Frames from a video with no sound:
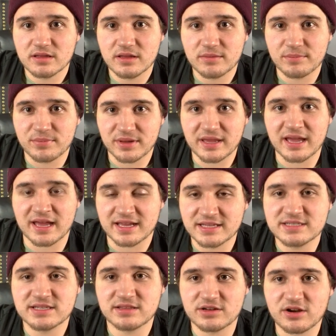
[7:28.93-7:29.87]
But yeah, he's
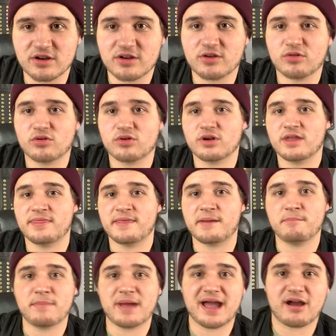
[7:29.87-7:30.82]
in the Dark Order, and then
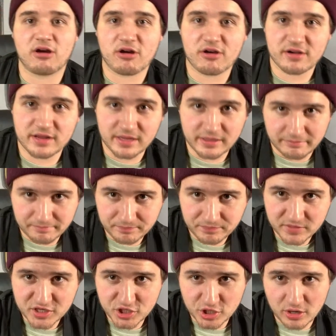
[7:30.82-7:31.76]
Matt Hardy
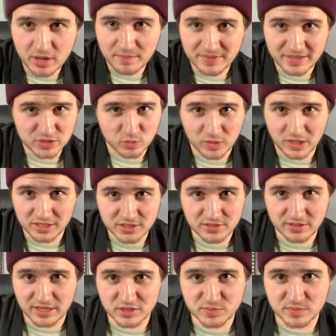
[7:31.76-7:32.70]
showed up as well, so
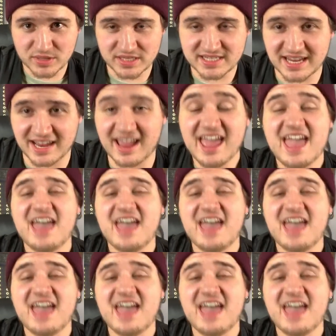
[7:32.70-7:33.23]
that was pretty sick.